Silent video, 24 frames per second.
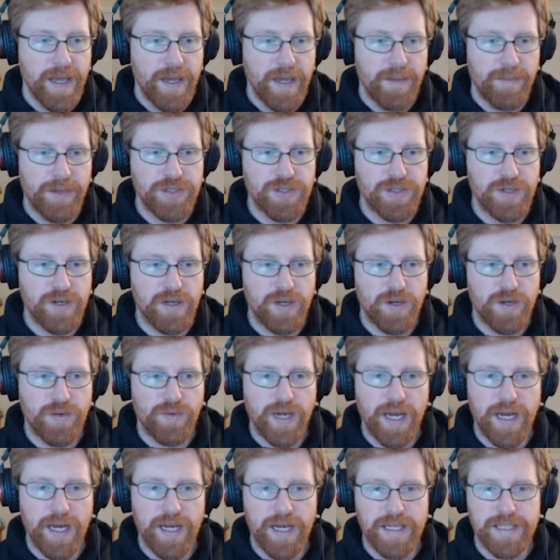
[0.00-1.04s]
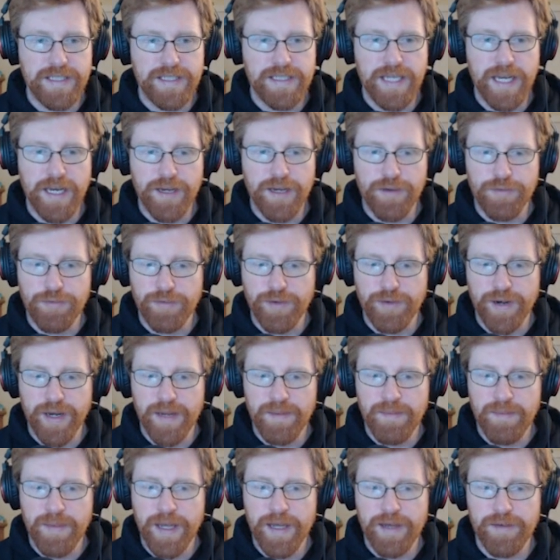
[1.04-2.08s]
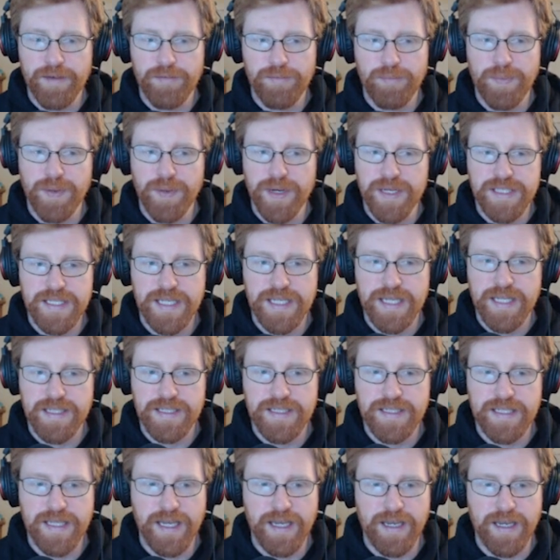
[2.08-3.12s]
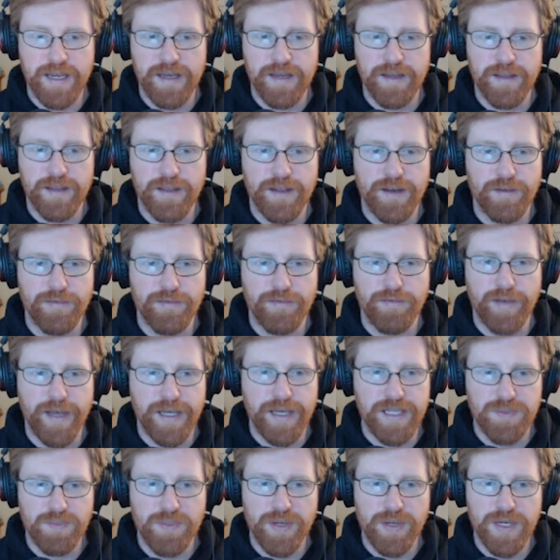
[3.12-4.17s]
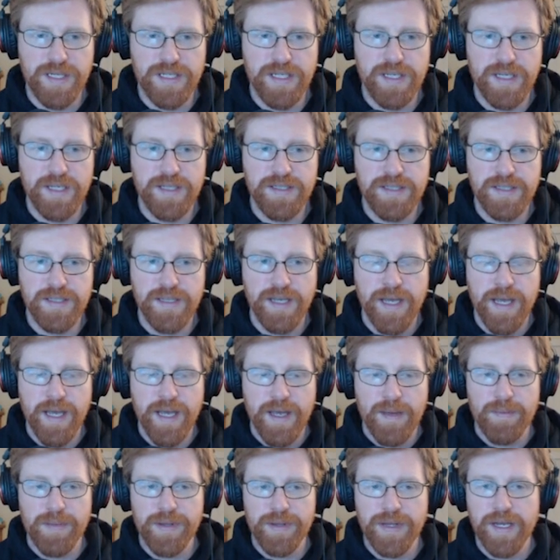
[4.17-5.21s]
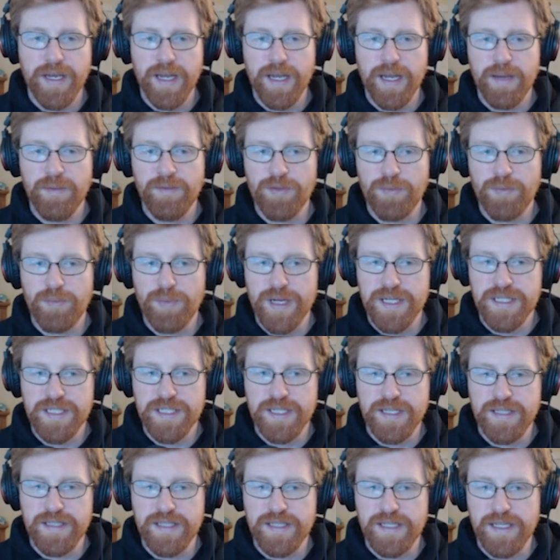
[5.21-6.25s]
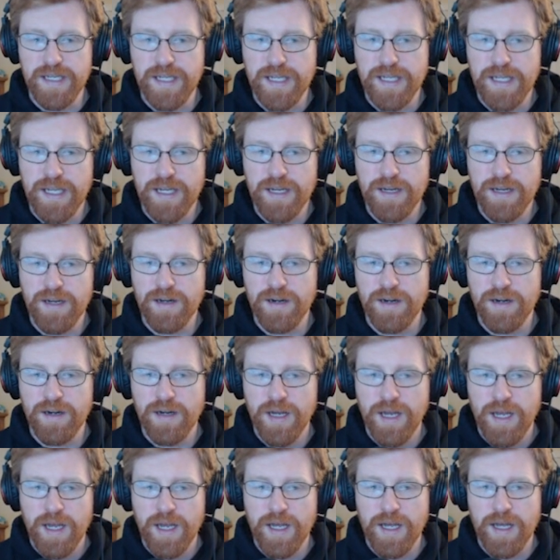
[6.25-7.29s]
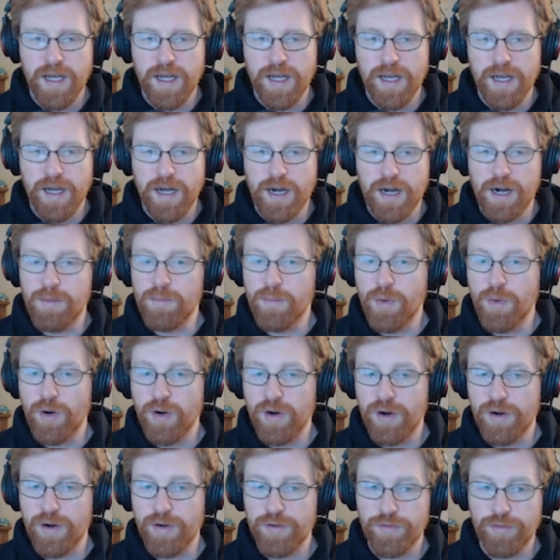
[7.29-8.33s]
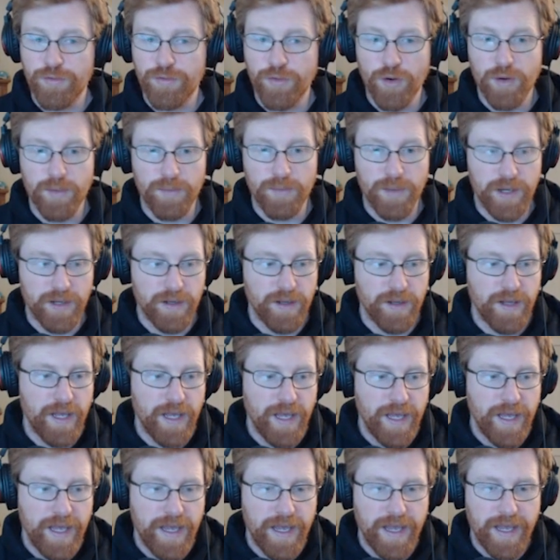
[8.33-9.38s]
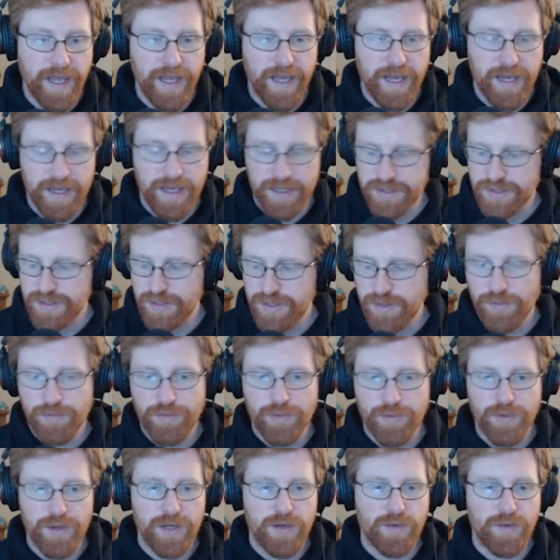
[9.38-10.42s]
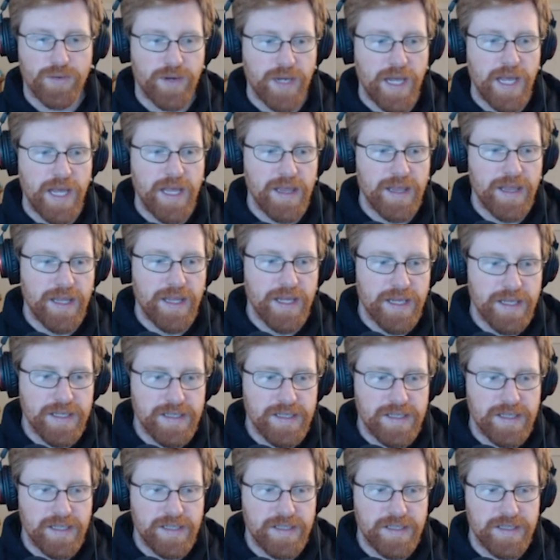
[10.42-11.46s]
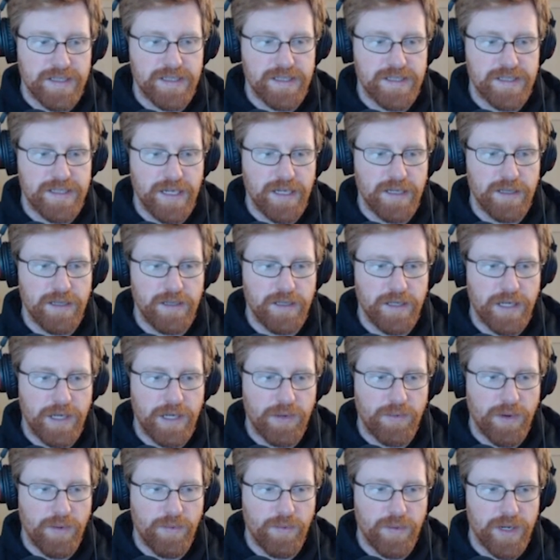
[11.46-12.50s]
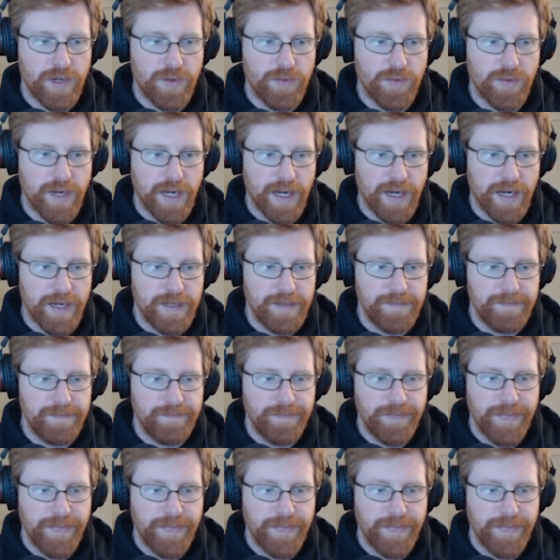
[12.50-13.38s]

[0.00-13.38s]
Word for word: I'm also going to create a data frame of presidents and their vice presidents, but the name of the presidents in here uh, are more formal. And so if we create these, let's take a look at what we created.